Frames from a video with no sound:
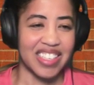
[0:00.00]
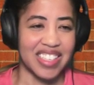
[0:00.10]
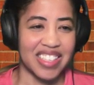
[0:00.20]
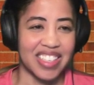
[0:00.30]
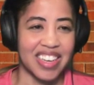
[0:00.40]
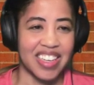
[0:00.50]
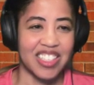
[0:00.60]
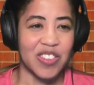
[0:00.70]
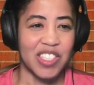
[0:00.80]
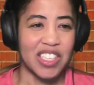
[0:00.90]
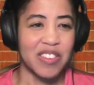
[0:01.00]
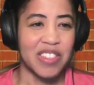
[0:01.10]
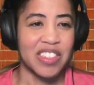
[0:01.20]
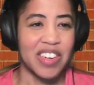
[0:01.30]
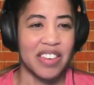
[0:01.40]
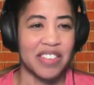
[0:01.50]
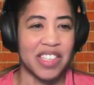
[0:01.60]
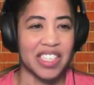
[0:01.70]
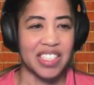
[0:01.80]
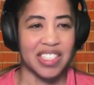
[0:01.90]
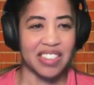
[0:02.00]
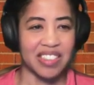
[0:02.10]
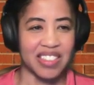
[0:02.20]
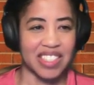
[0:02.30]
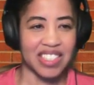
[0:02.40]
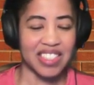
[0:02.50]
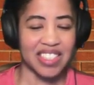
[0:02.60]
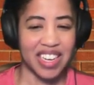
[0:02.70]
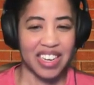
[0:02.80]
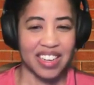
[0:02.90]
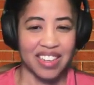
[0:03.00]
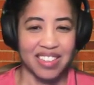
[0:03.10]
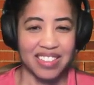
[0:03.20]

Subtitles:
Yeah, especially when you have like a single digit day.